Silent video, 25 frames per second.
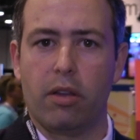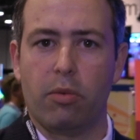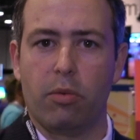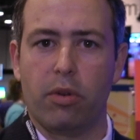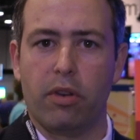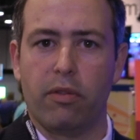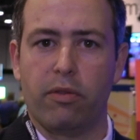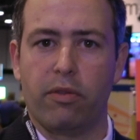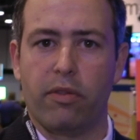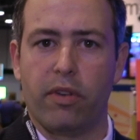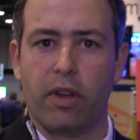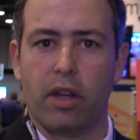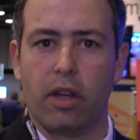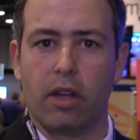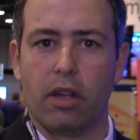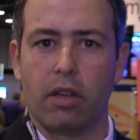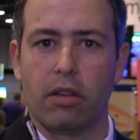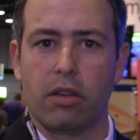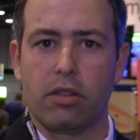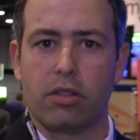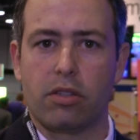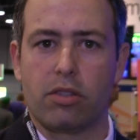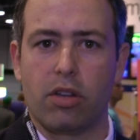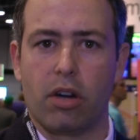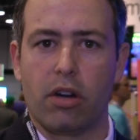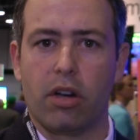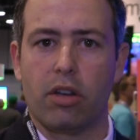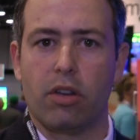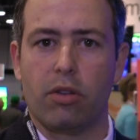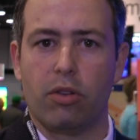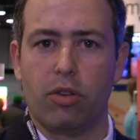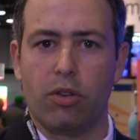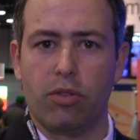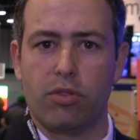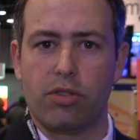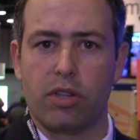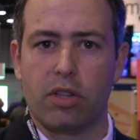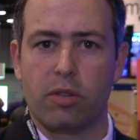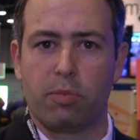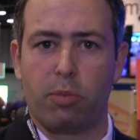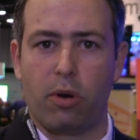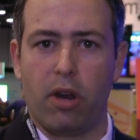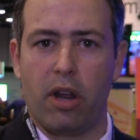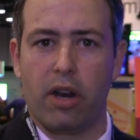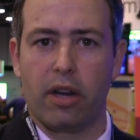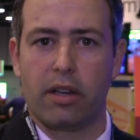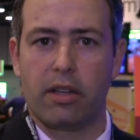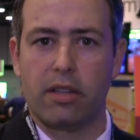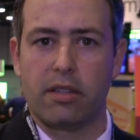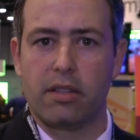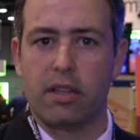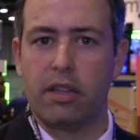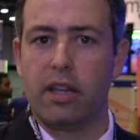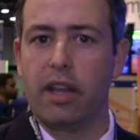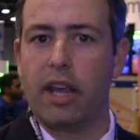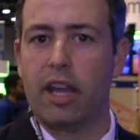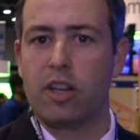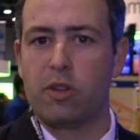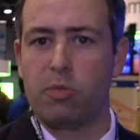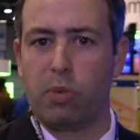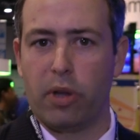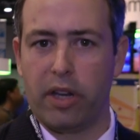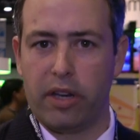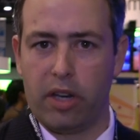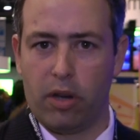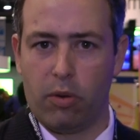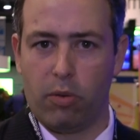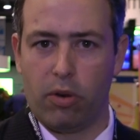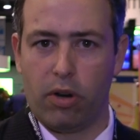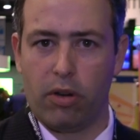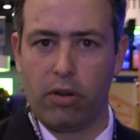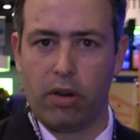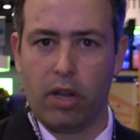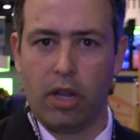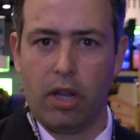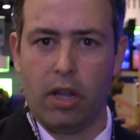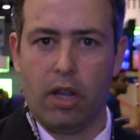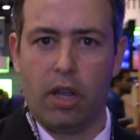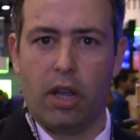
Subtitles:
that we've started to use this product is in the edge blending world.